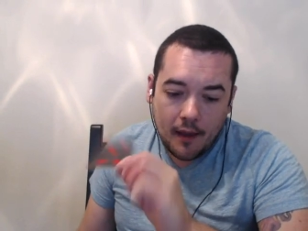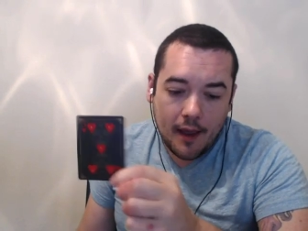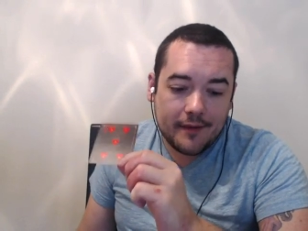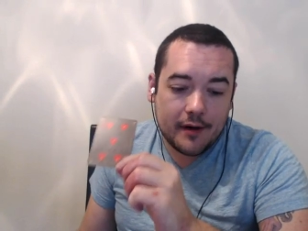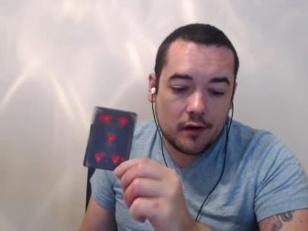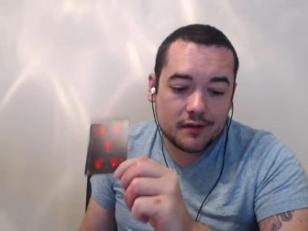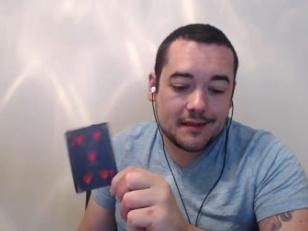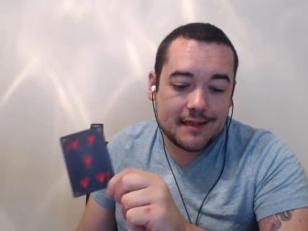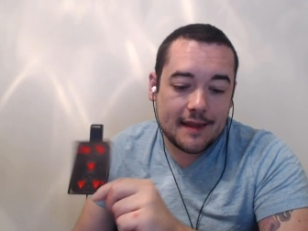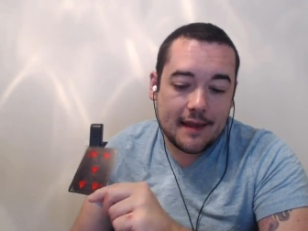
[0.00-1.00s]
I would also
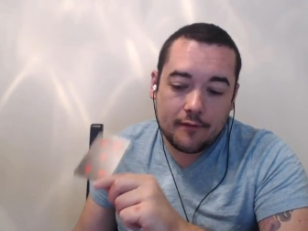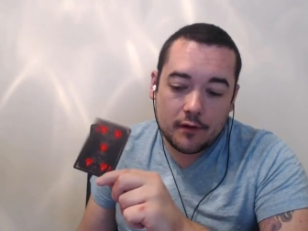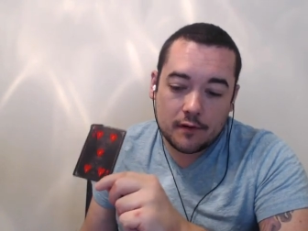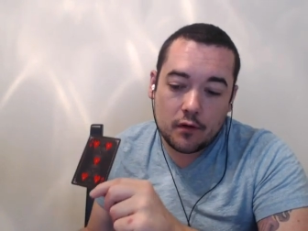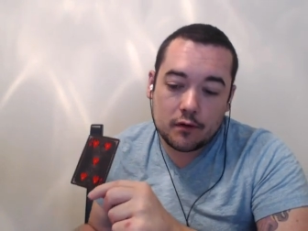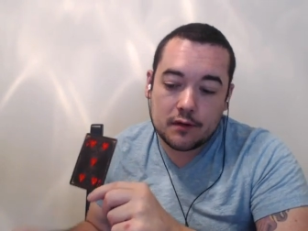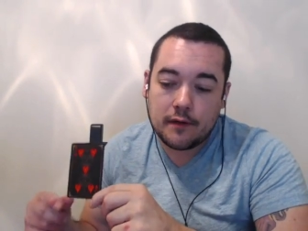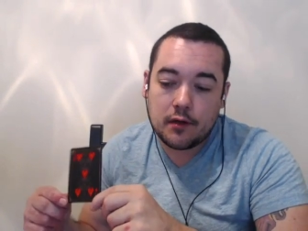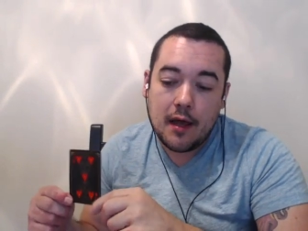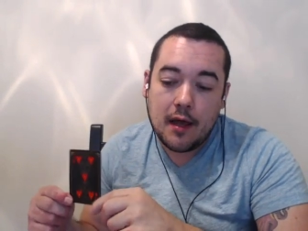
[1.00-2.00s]
say that for those of
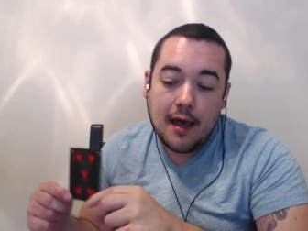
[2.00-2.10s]
you,